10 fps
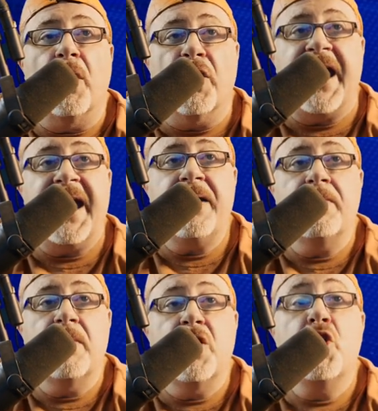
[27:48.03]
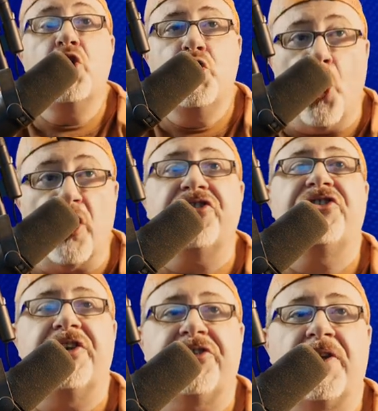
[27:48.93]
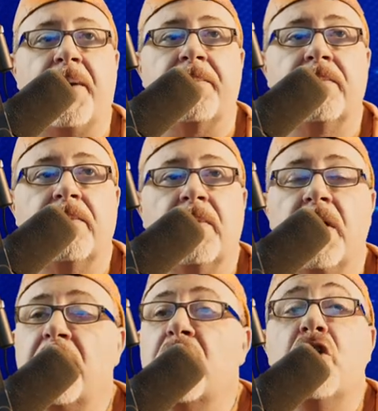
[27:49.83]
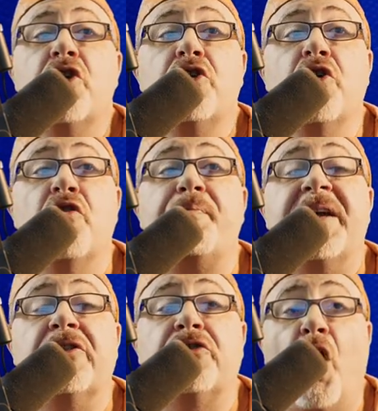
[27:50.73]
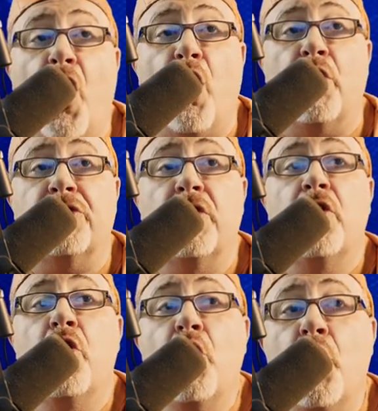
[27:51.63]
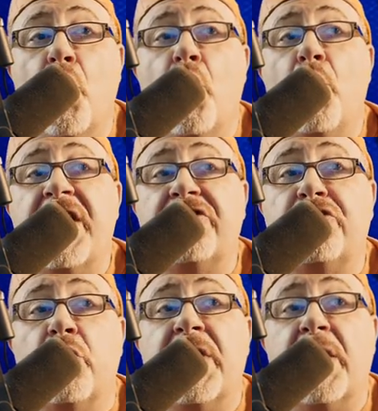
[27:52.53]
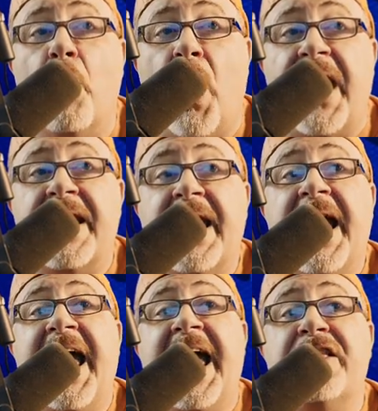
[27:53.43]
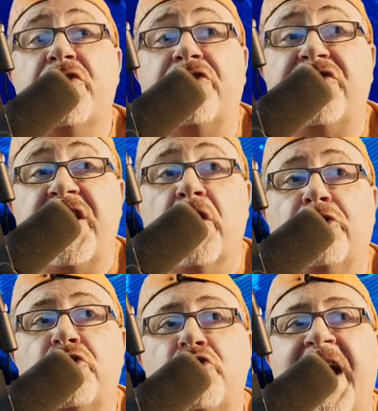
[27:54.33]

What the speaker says: Okay? Your system. You've been told who is doing what, and you still do